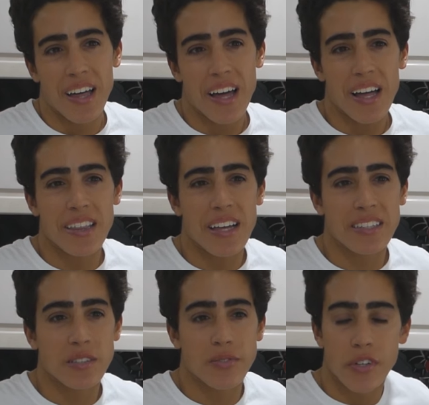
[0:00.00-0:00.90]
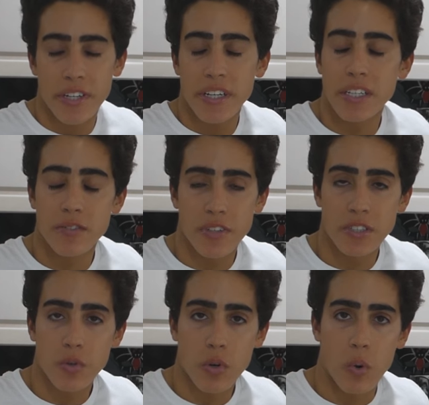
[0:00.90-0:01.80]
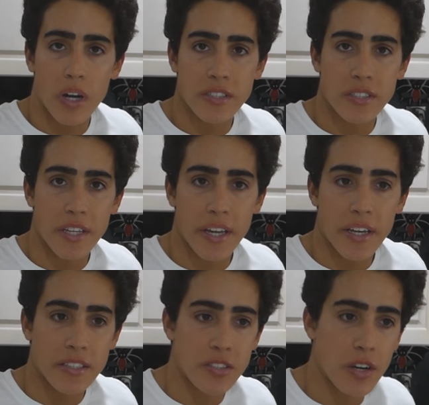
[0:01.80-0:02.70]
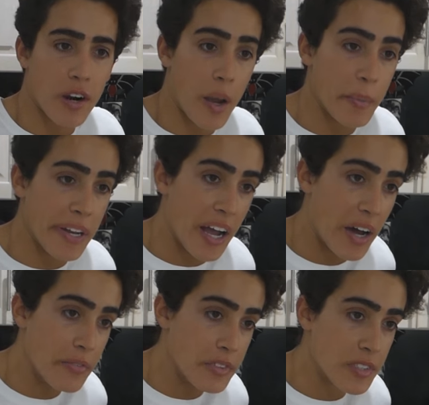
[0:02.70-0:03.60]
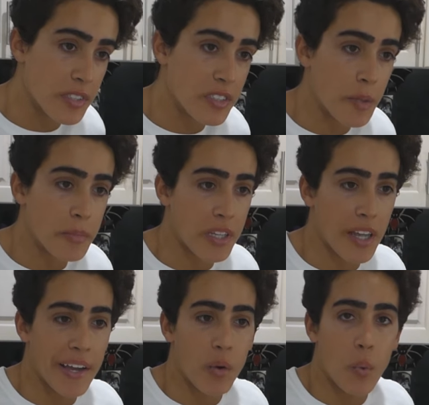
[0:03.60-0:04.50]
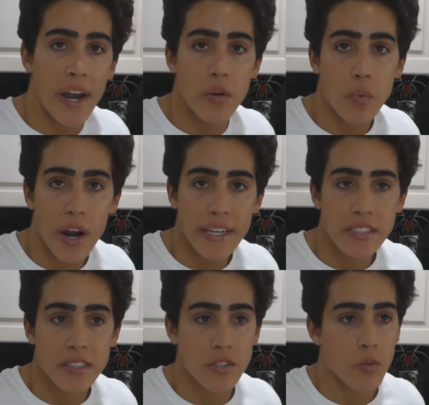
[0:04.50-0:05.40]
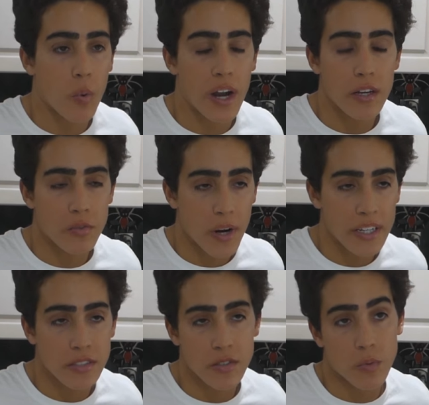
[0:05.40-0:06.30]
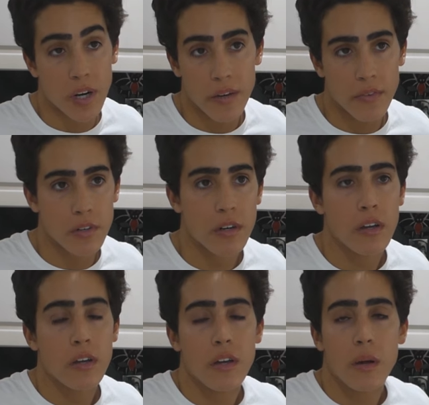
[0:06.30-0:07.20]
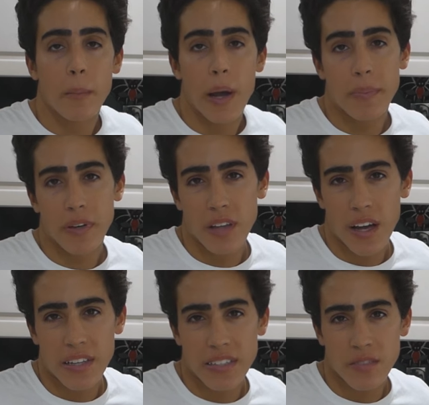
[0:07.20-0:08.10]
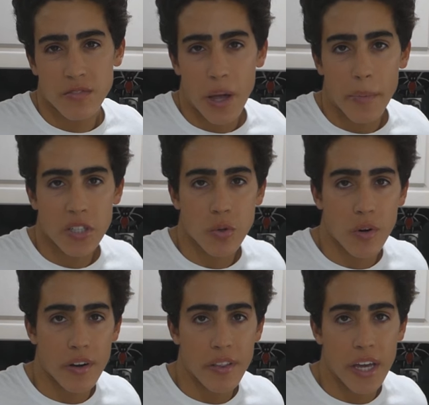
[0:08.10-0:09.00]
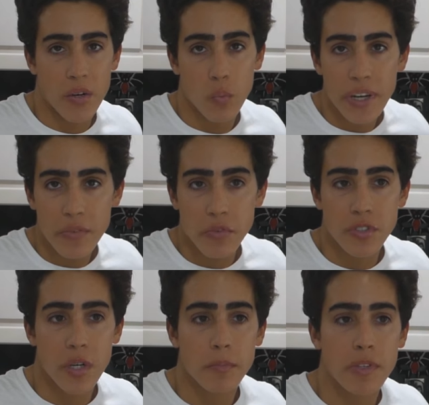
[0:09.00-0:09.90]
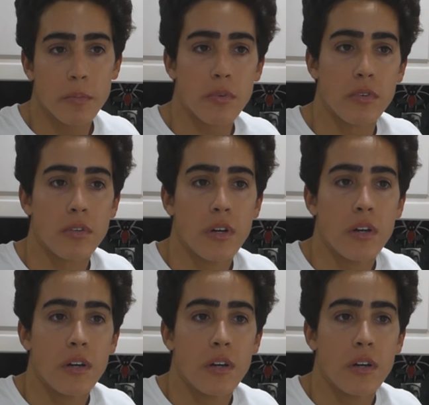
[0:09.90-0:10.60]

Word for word: That's a very individual question to answer. I mean, obviously something like white rice or wild rice or whatever might be a lot less inflammatory than wheat for some people.